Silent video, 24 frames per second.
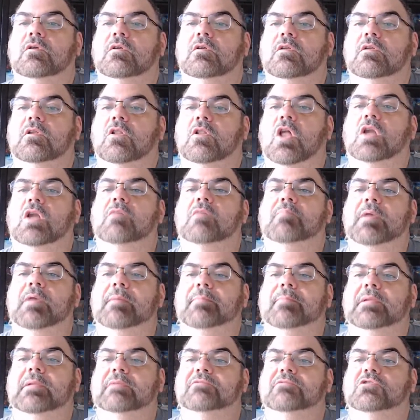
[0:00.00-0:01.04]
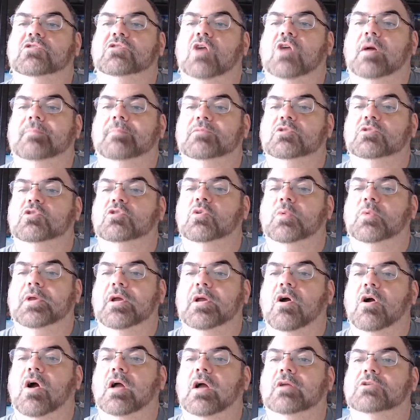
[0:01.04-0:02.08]
A lot of people have stopped doing
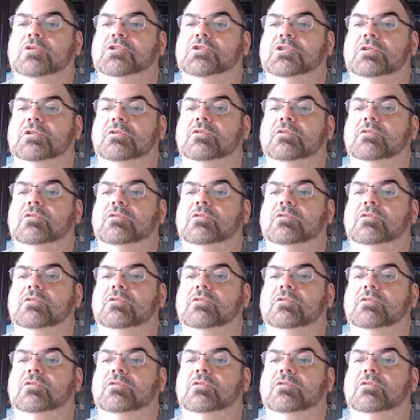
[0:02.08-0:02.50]
auction.